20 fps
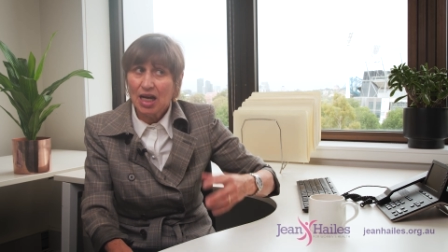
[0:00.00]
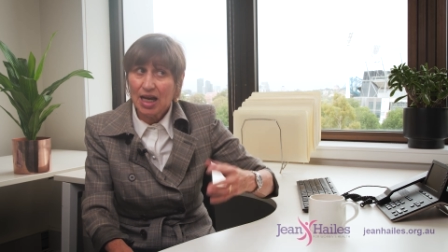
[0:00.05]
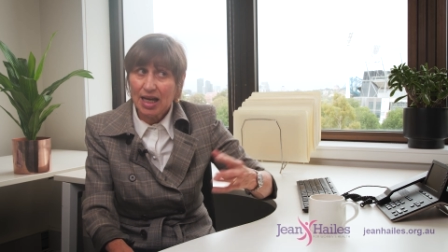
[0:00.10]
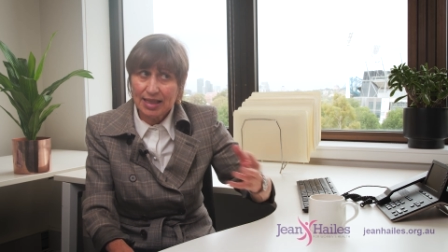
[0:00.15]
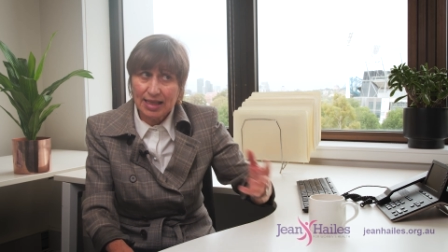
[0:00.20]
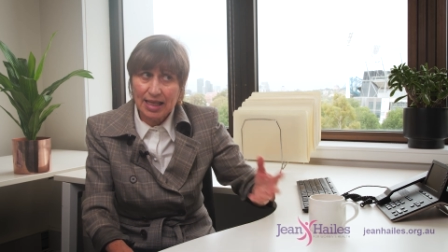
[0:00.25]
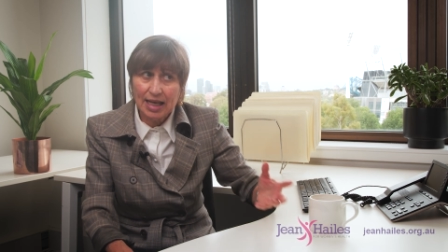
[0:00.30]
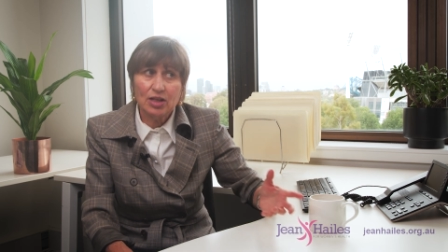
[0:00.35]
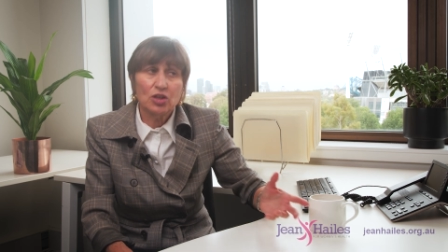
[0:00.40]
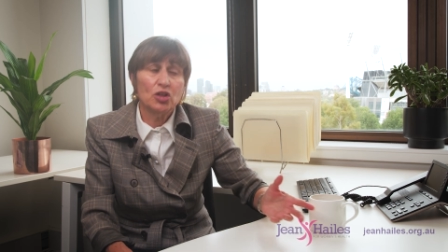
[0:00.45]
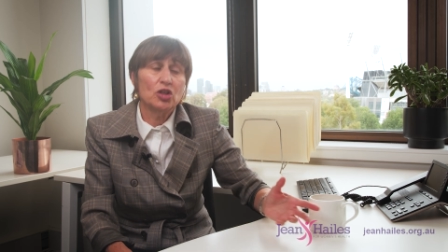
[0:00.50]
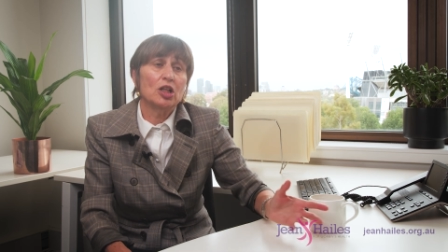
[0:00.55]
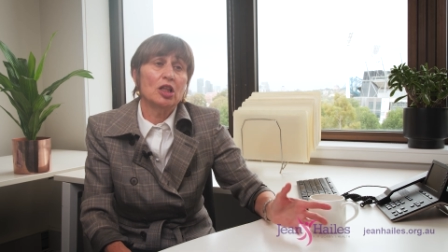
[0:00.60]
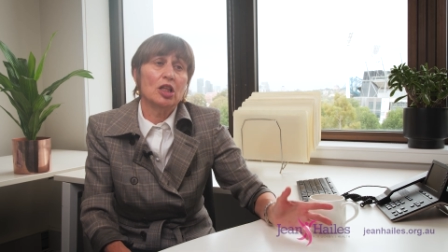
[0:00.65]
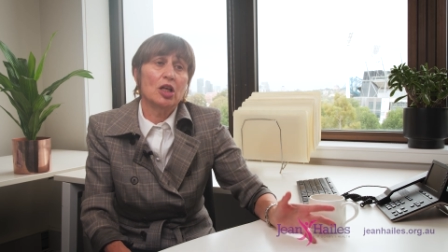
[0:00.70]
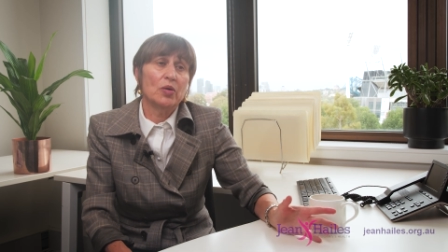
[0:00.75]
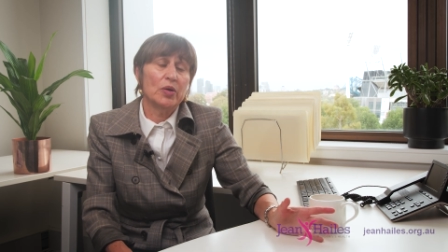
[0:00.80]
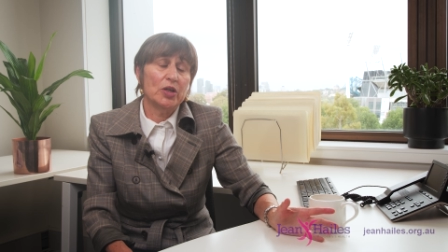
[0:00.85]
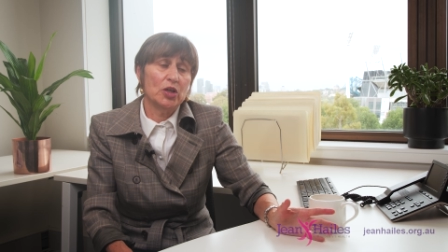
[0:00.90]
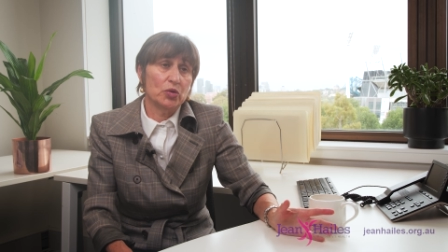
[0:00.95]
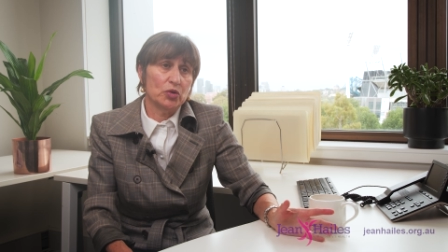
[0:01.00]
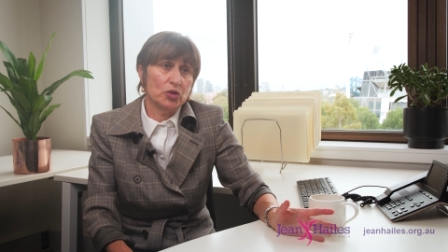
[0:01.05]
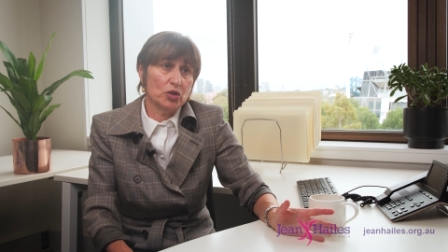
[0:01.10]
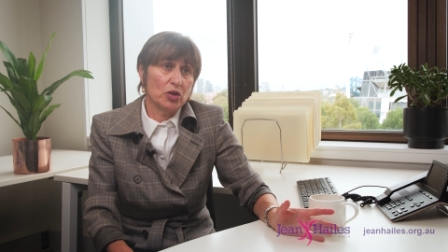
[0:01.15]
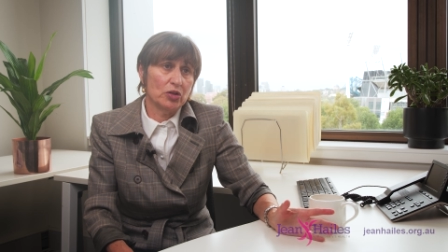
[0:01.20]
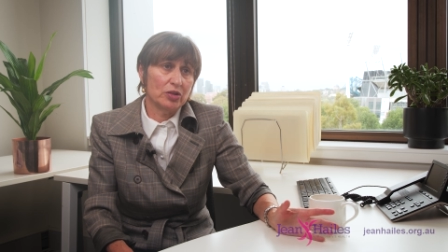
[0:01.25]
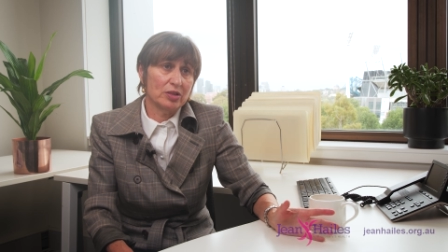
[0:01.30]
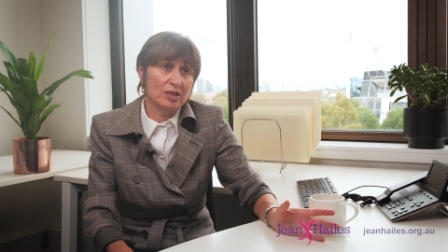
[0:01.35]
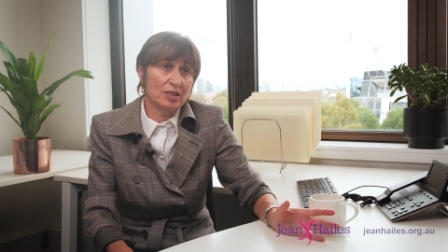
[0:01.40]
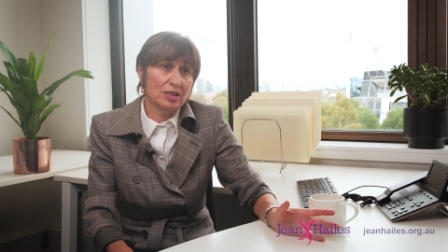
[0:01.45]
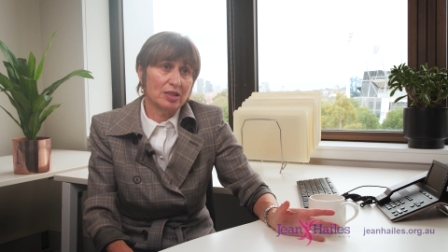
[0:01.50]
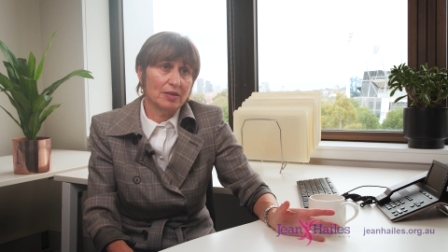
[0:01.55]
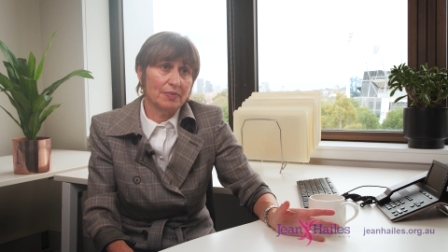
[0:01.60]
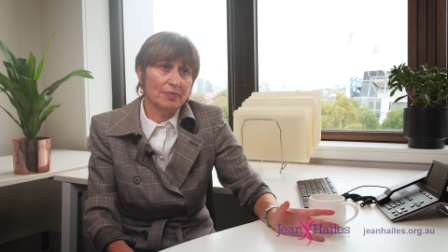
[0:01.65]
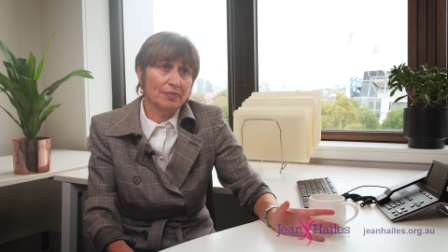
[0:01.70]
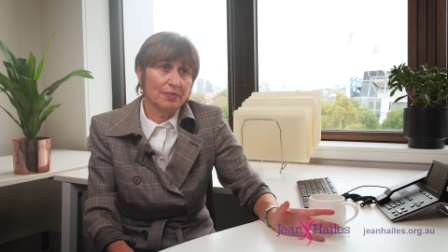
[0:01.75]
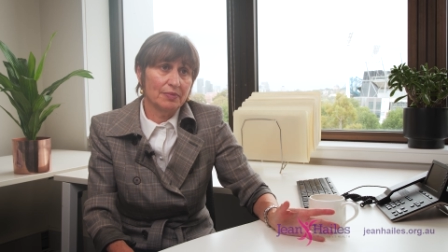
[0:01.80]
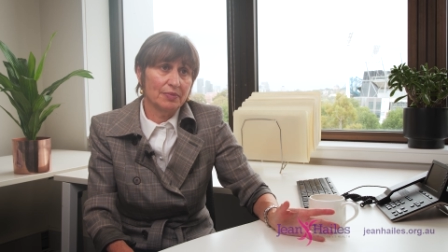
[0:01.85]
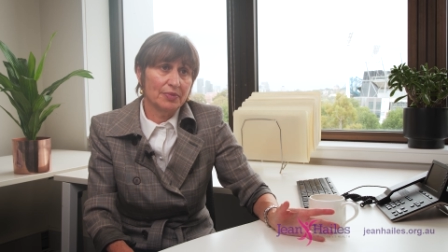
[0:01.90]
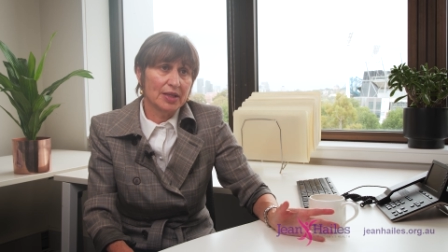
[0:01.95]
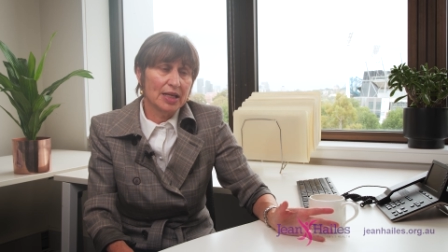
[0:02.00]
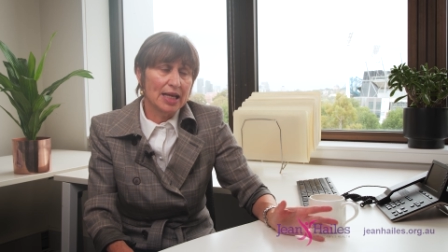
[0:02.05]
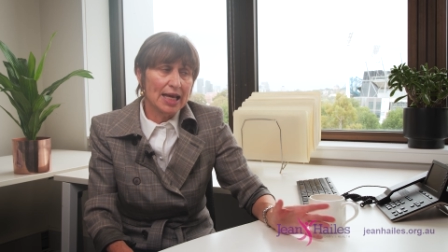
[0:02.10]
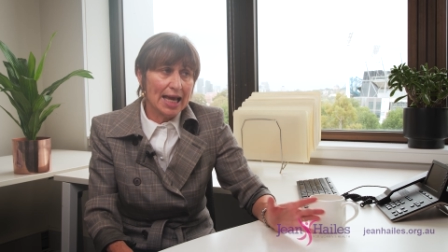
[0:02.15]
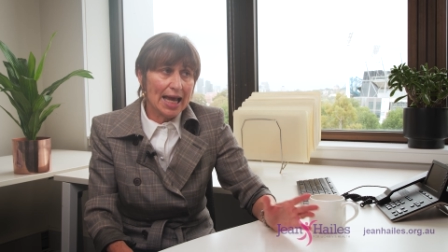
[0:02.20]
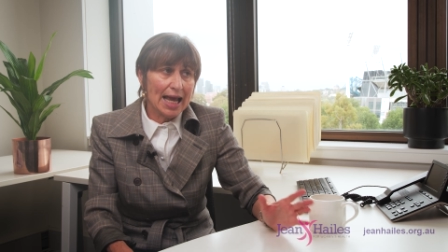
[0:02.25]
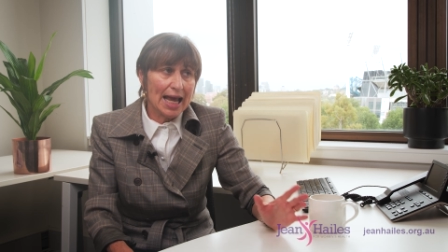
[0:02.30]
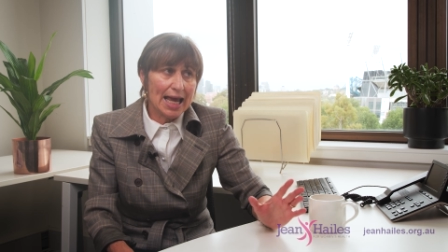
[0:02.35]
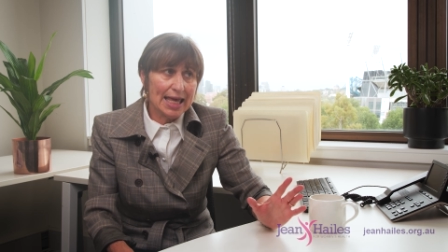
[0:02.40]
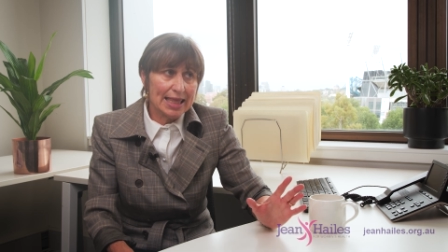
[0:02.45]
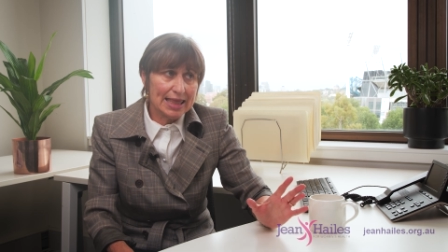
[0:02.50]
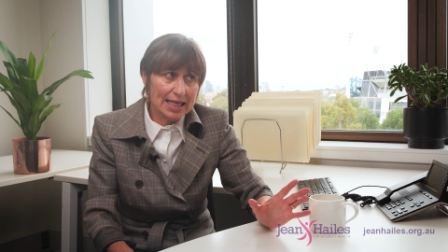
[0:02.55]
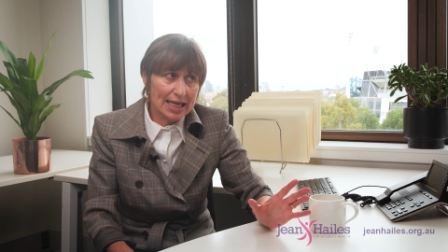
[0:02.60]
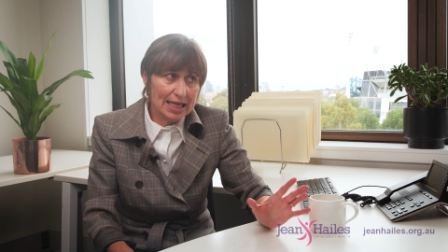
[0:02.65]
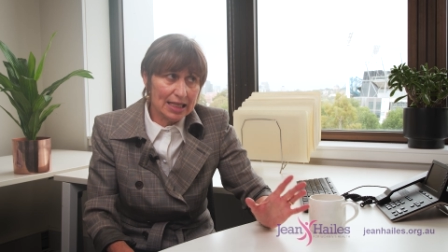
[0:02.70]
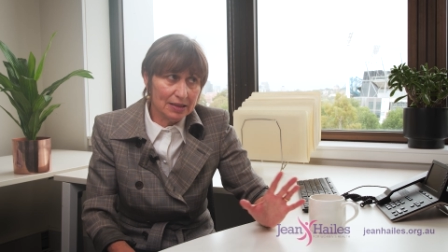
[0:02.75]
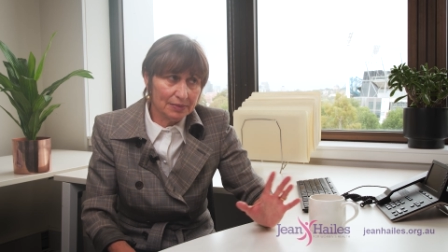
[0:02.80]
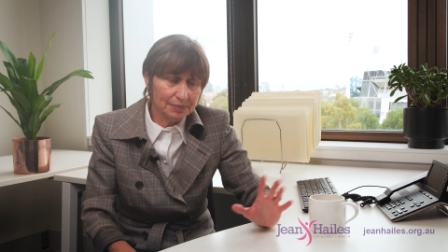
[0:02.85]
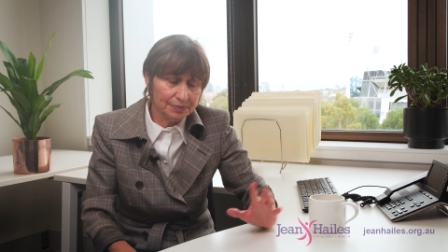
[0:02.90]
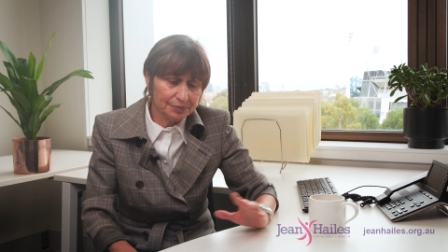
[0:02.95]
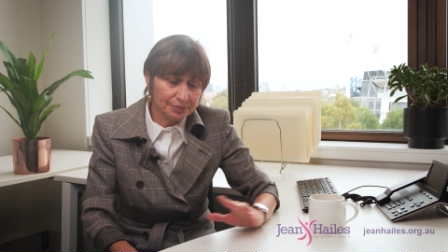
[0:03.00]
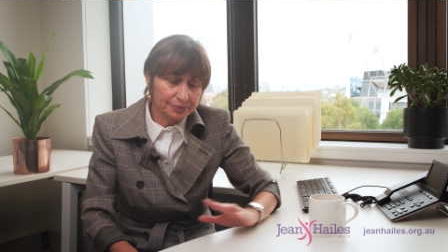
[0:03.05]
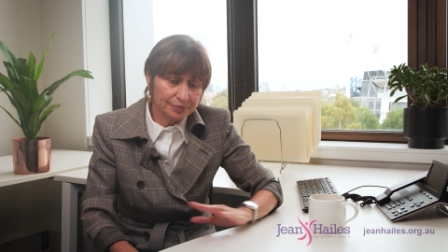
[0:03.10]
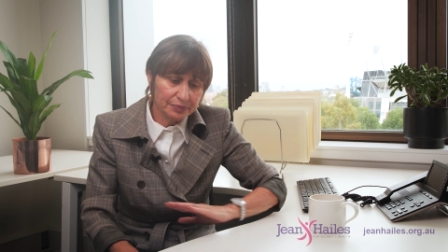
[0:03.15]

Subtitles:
I'd like you to lower your dose. And then